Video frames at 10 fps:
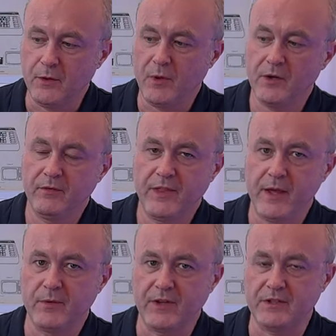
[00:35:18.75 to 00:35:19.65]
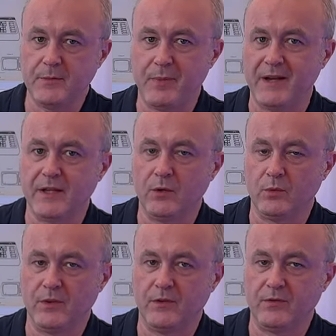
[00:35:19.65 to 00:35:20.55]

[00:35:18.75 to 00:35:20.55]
the one over there was actually bent outwards